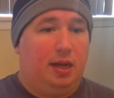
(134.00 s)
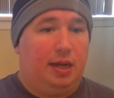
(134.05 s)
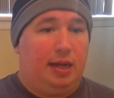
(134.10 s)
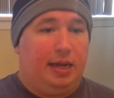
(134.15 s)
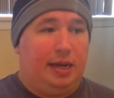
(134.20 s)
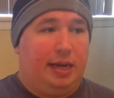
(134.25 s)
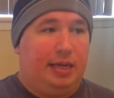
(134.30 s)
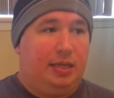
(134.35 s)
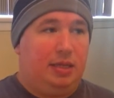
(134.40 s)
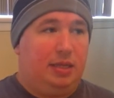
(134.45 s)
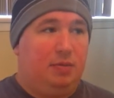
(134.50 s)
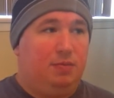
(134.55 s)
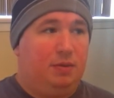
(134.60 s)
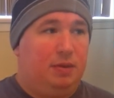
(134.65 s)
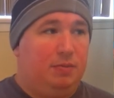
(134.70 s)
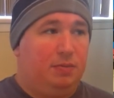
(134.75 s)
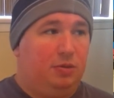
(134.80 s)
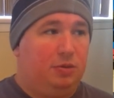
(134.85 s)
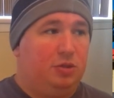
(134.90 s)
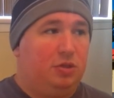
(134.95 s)
I think
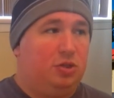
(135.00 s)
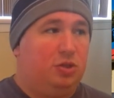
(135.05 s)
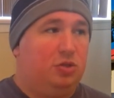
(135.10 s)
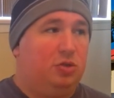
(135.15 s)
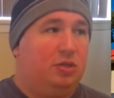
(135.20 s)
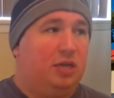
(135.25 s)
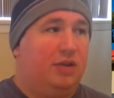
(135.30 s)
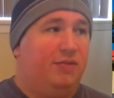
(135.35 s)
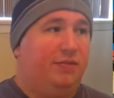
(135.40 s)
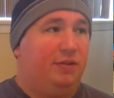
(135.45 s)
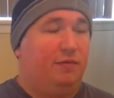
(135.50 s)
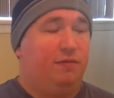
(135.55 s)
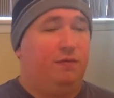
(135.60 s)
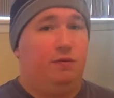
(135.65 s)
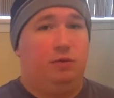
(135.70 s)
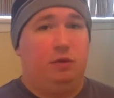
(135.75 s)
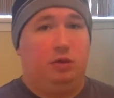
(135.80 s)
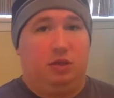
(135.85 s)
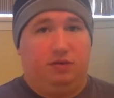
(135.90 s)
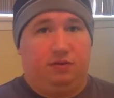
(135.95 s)
people are just used to having their
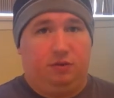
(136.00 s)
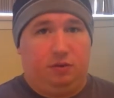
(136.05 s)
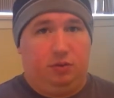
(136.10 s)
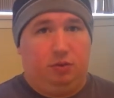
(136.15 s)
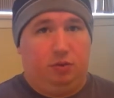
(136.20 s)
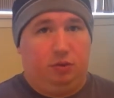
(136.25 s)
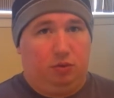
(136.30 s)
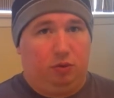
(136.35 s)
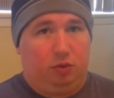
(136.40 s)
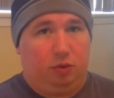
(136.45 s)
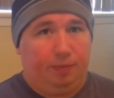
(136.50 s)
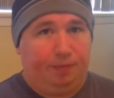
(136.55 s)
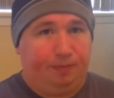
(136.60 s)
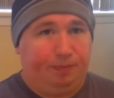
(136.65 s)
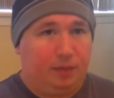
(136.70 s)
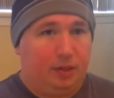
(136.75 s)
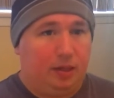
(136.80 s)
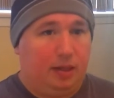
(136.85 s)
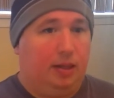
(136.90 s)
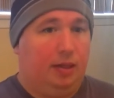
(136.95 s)
food delivered to their door.
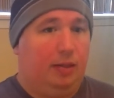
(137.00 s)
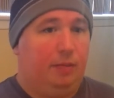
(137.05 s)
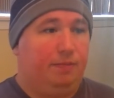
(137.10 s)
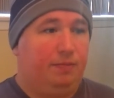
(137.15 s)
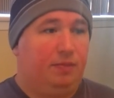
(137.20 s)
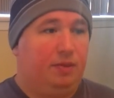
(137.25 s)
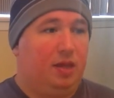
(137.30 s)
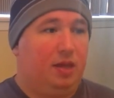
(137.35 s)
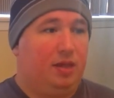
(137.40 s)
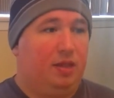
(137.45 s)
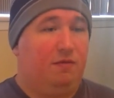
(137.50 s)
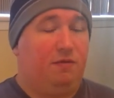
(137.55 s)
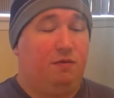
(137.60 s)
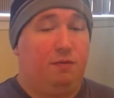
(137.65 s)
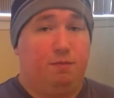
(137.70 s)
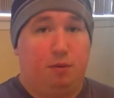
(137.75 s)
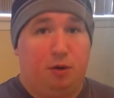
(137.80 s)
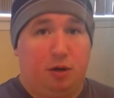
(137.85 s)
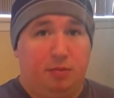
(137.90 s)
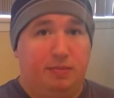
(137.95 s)
Um, I think for
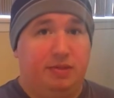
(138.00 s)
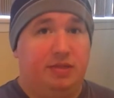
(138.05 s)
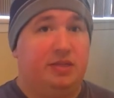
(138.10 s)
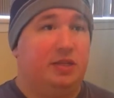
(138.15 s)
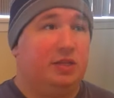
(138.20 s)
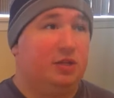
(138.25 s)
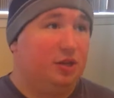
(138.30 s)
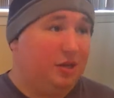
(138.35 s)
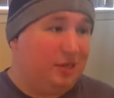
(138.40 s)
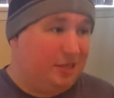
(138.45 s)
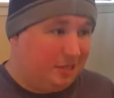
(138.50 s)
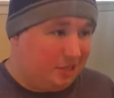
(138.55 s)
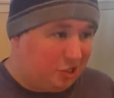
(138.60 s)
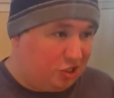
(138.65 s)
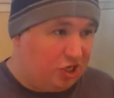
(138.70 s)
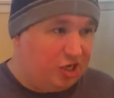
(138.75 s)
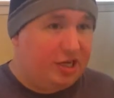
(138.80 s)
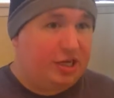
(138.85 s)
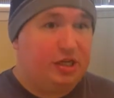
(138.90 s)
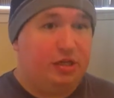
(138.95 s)
apartments, that's going to need to
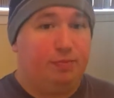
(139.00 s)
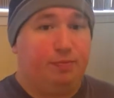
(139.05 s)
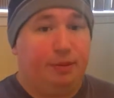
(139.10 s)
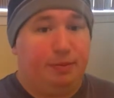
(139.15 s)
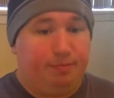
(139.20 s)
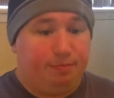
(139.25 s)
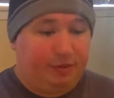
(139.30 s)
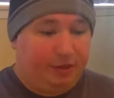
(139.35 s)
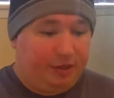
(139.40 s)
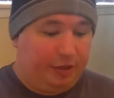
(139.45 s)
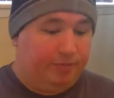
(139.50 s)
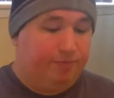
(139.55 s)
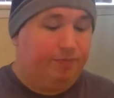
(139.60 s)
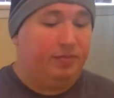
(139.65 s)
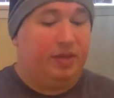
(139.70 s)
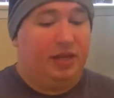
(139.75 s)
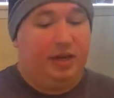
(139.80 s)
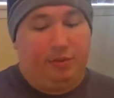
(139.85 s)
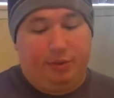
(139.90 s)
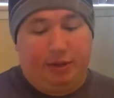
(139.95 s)
change, but you know,
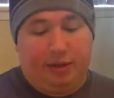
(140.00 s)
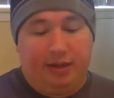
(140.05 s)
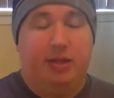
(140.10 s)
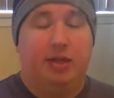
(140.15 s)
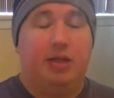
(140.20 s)
anyway.